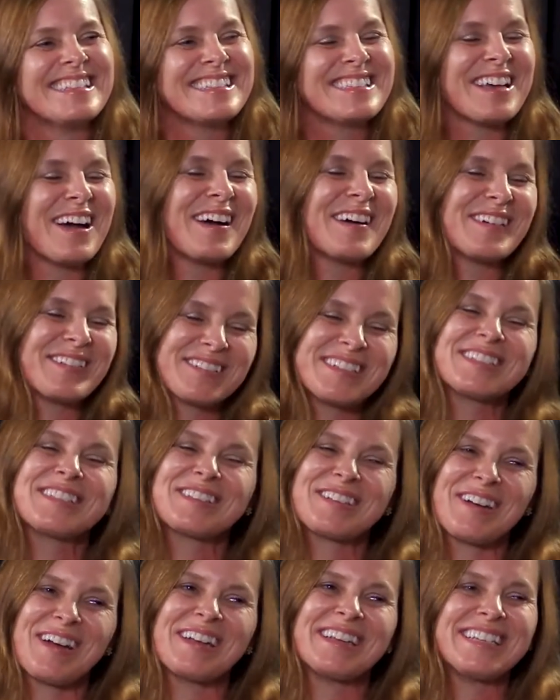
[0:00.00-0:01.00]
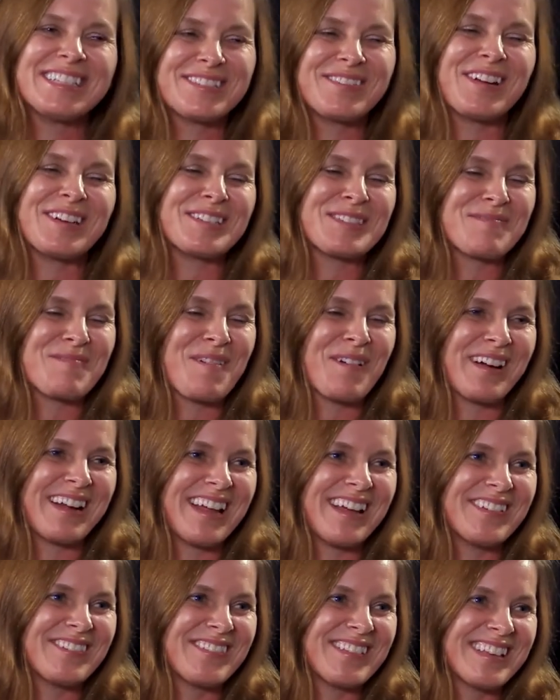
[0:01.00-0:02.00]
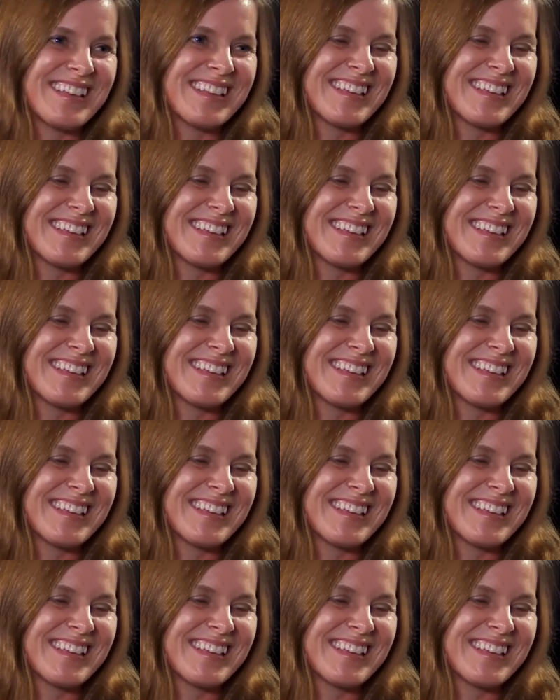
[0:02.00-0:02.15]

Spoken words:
So it's good. He's very supportive.